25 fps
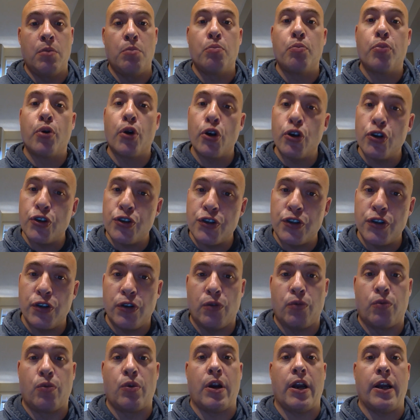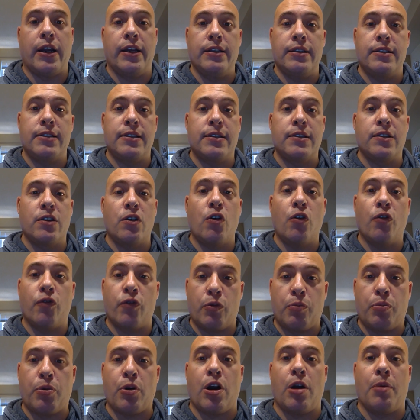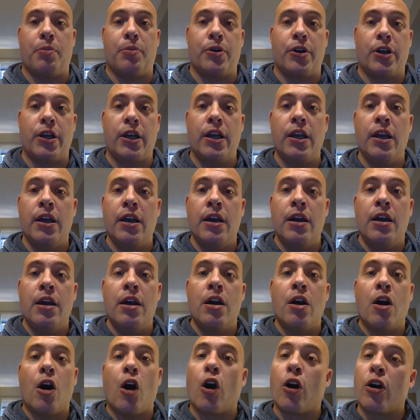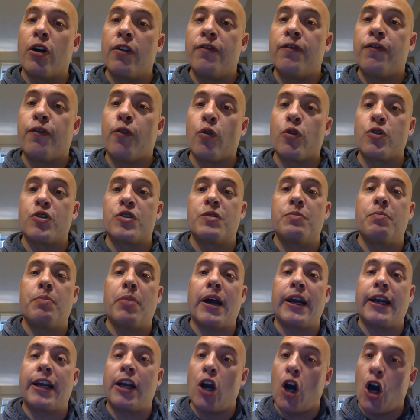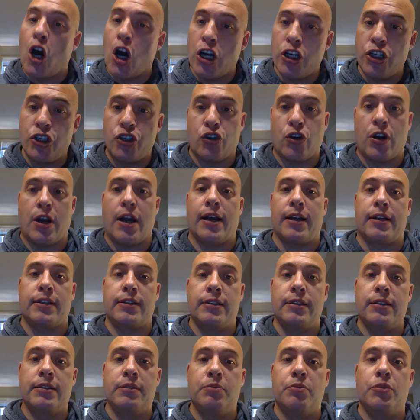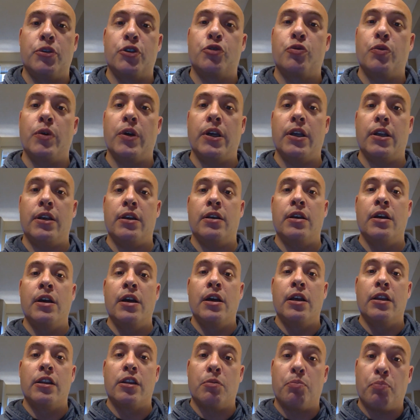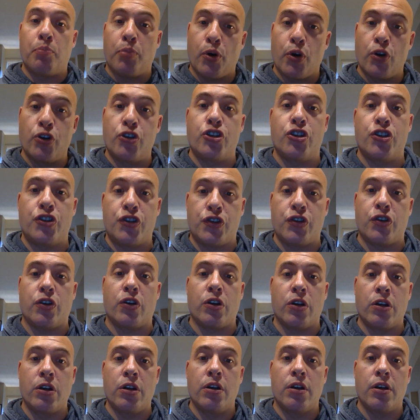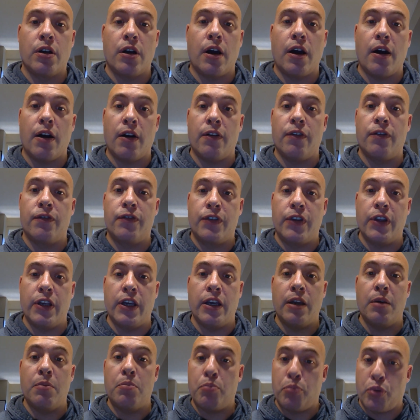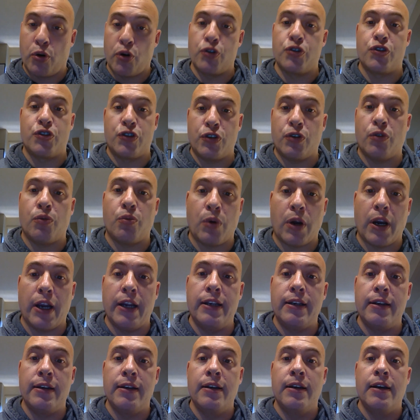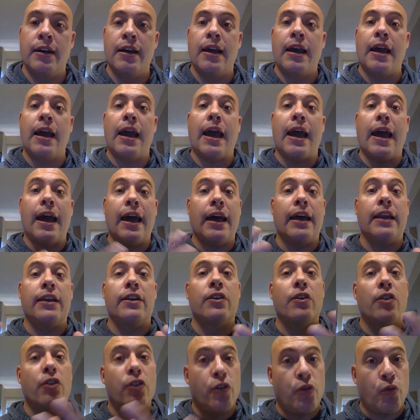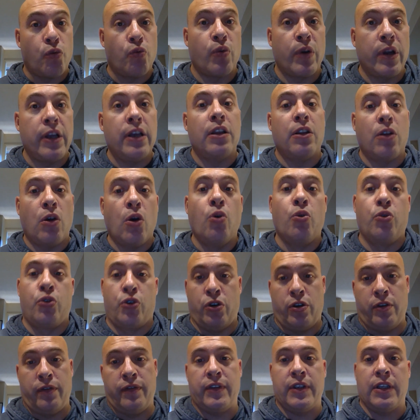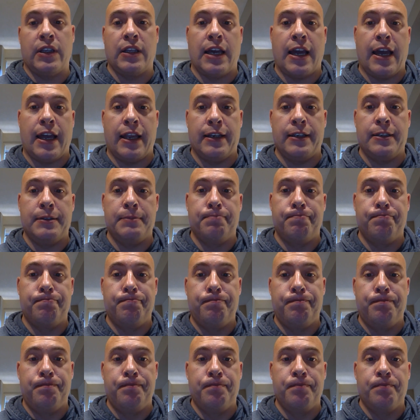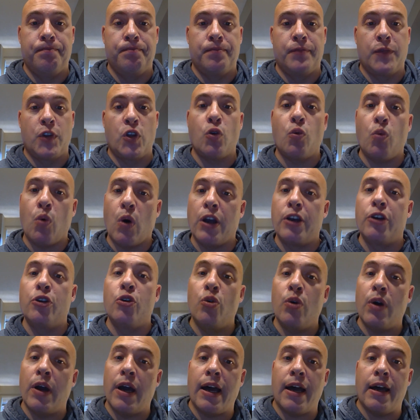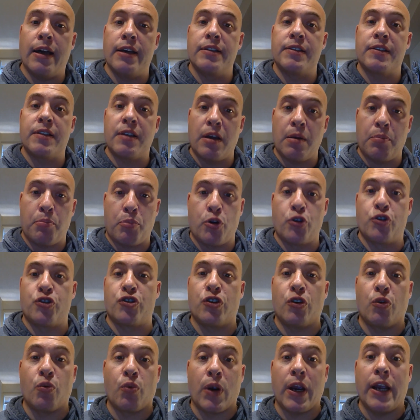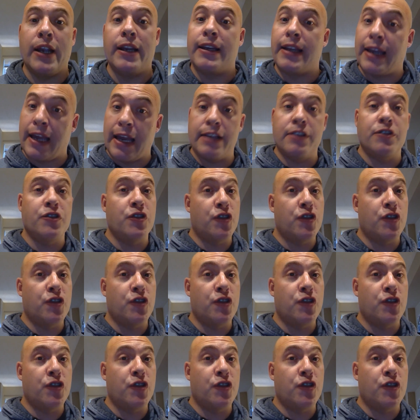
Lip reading: Personal rights over property are enforced by contract between the purchaser of the personal right and the real owner of the land. The one who has a personal right can